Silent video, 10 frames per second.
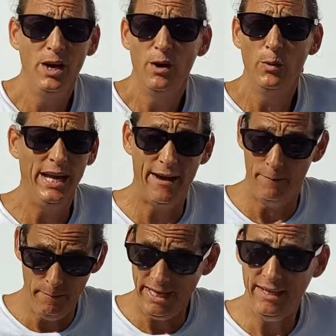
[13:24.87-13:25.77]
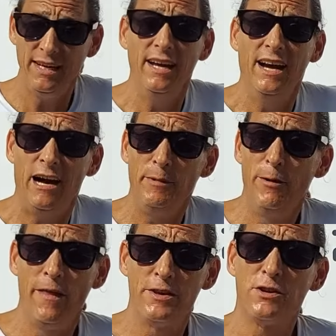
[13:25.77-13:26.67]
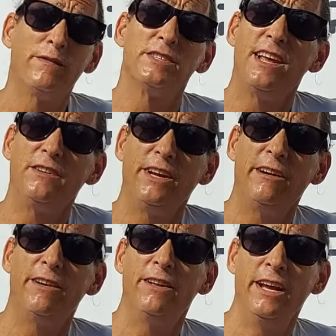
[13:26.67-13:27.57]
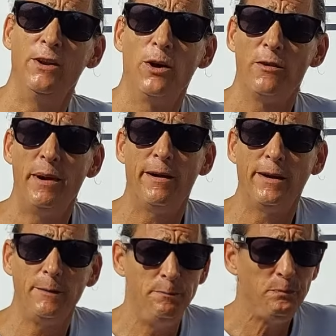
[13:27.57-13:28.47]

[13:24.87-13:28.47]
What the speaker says: We have me. I'll be running the service center here in North America.